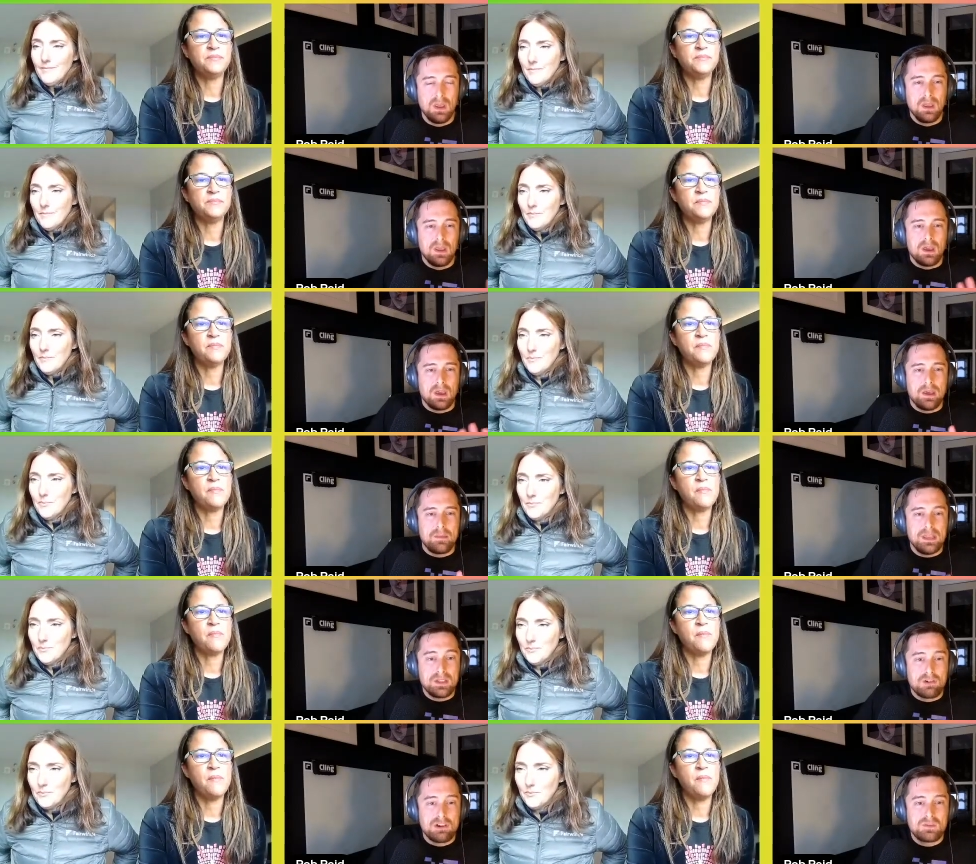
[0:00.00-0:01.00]
Speaker 1: um,
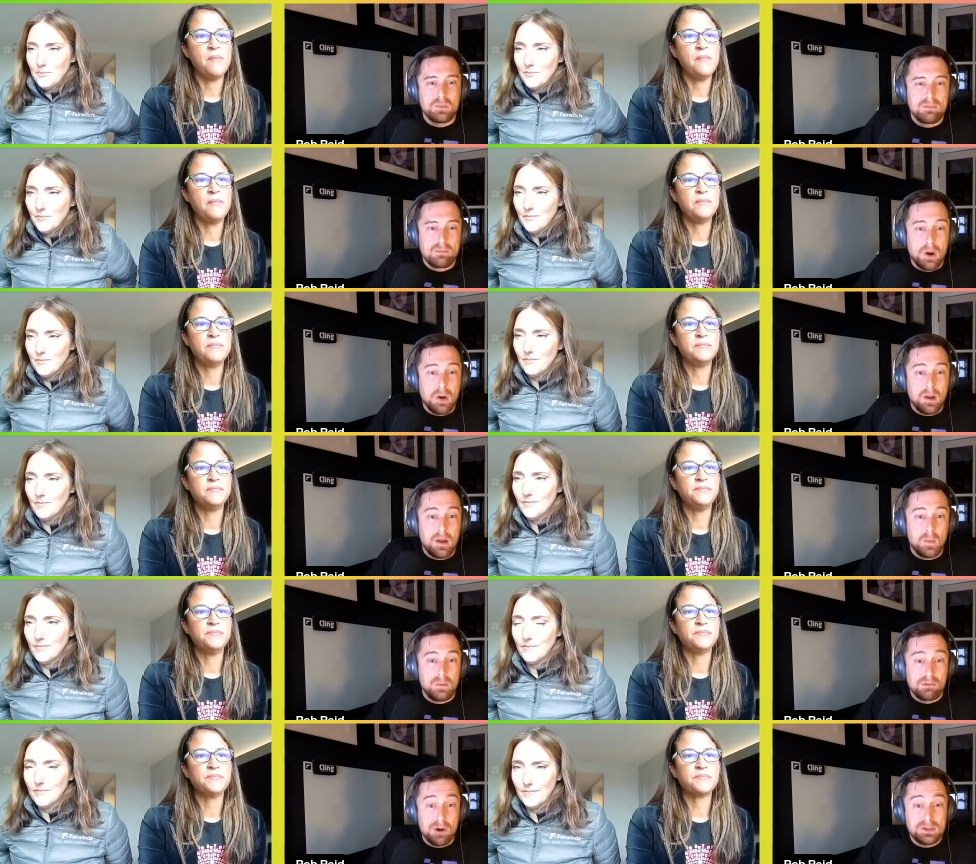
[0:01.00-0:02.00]
integration with pro, uh, with
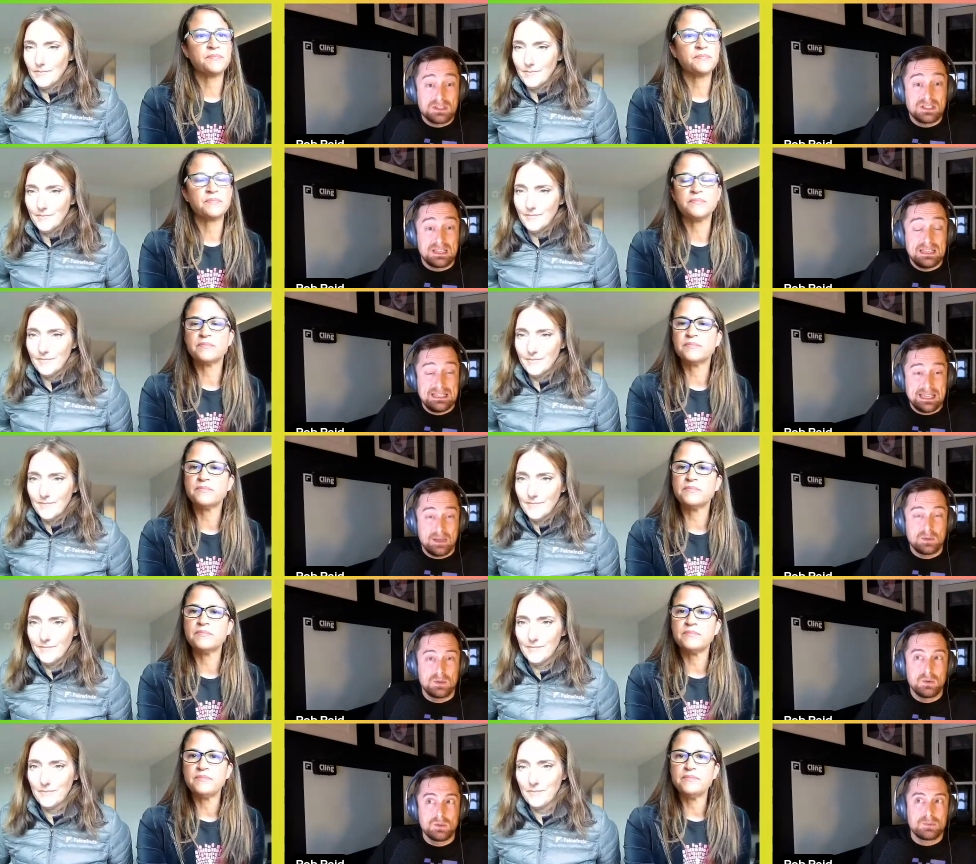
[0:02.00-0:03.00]
processing and E T L
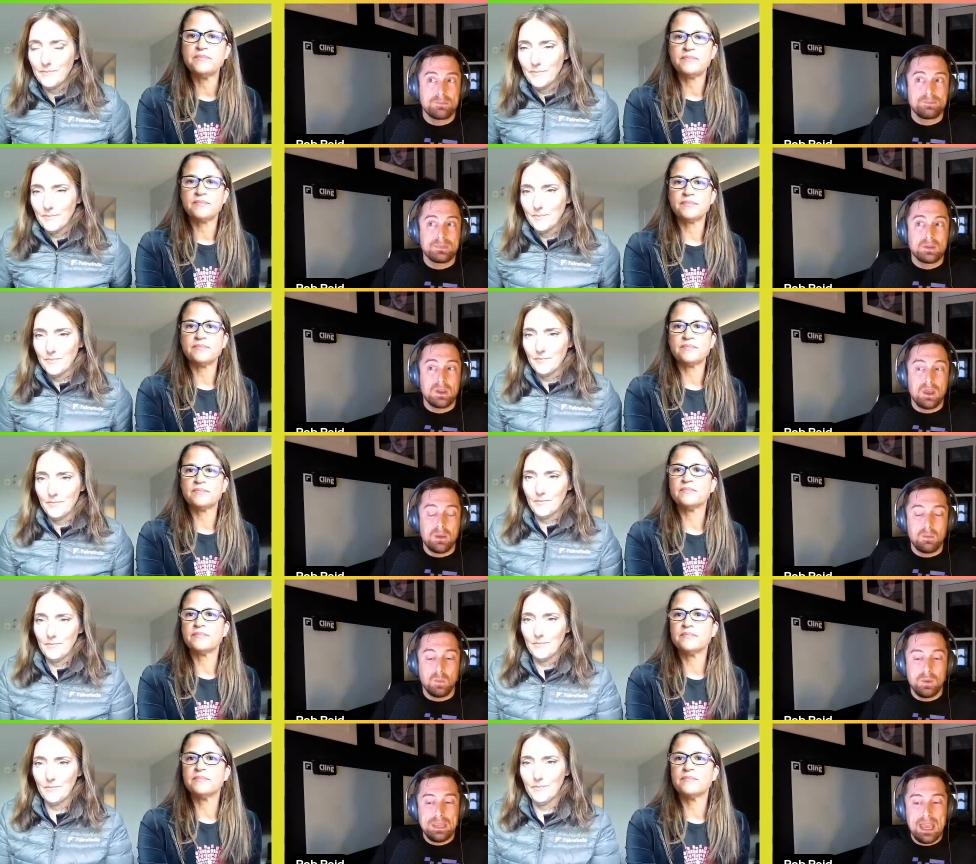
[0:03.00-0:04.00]
tools. Um, we
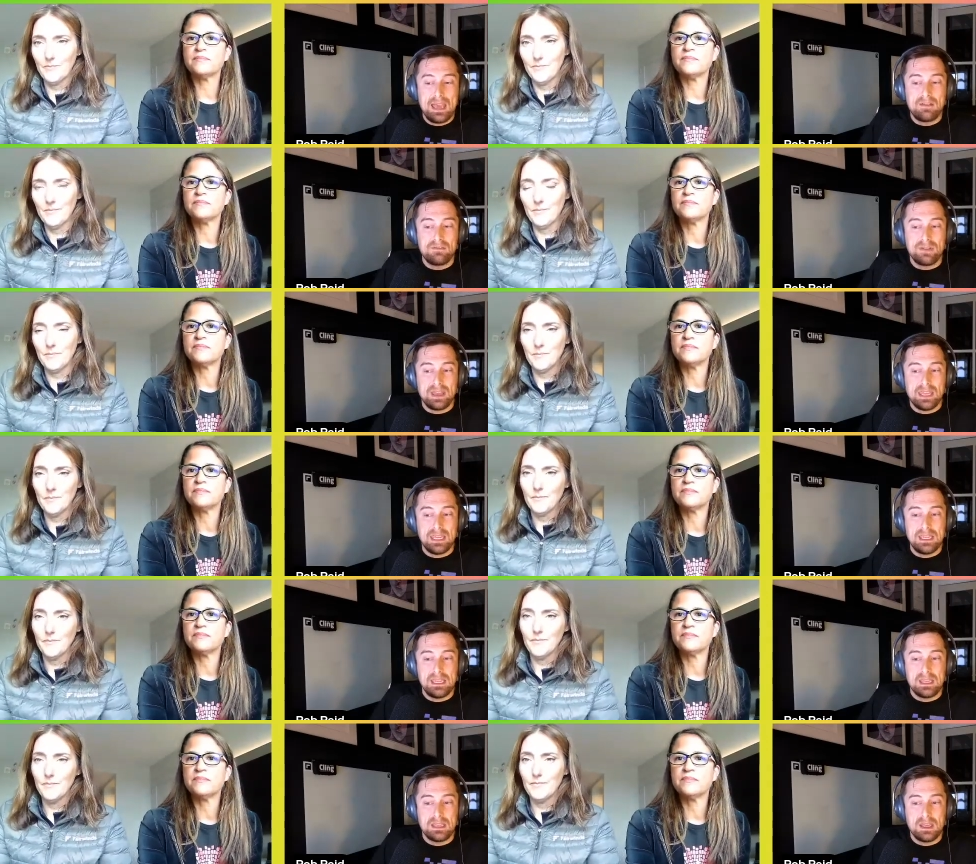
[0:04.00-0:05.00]
have a
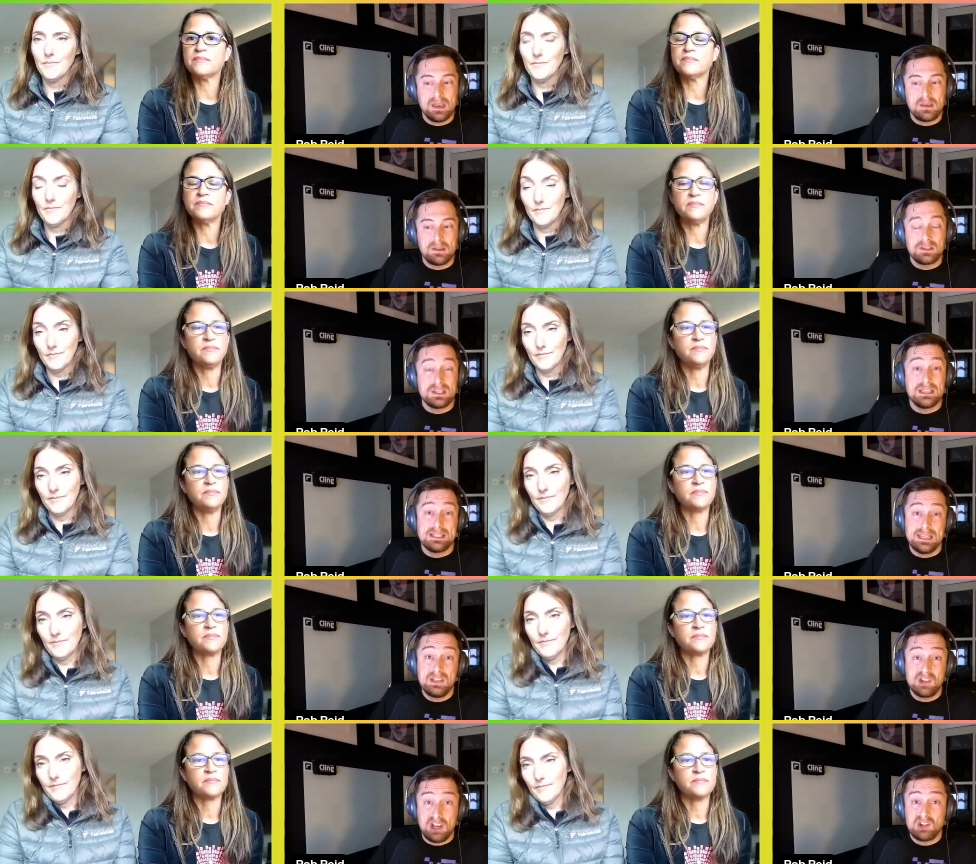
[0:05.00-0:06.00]
uh, C D C,
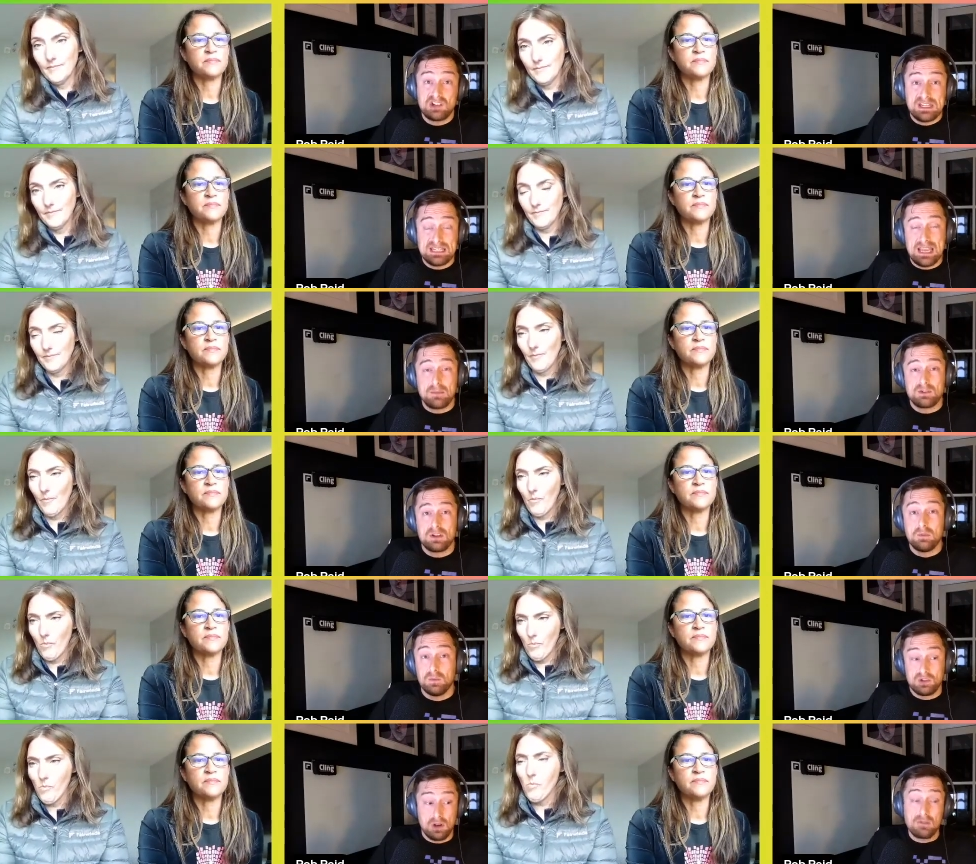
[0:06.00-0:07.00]
change data capture, which a
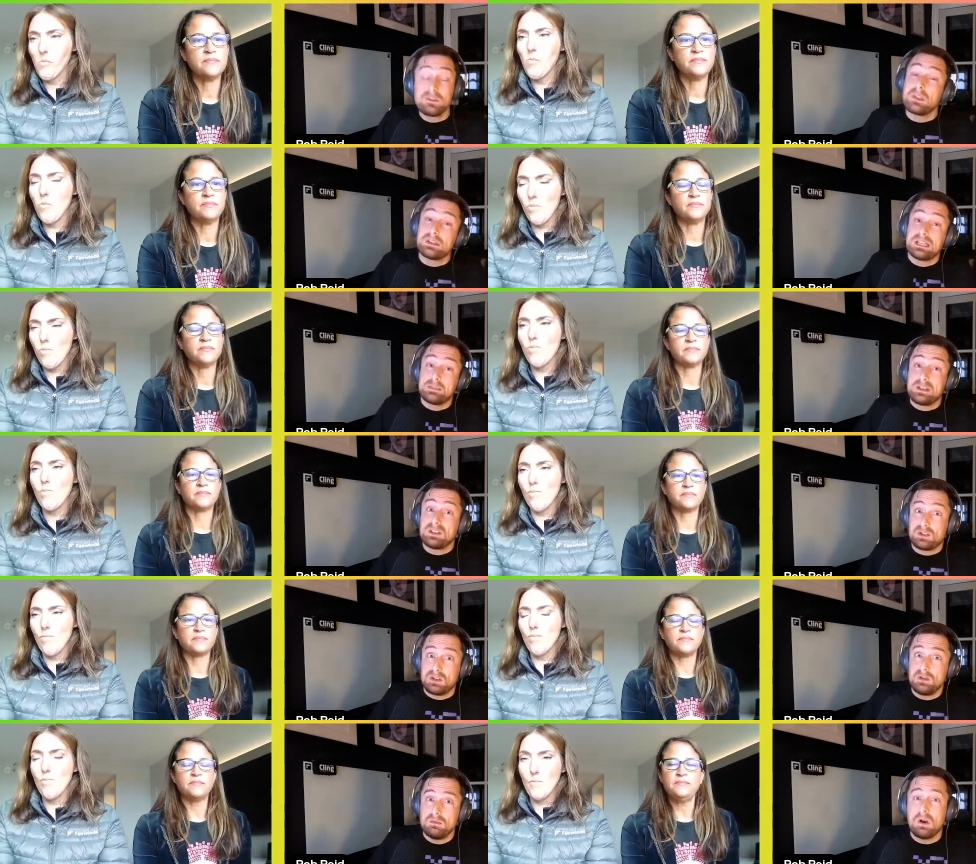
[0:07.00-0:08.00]
lot of the other databases do. Ours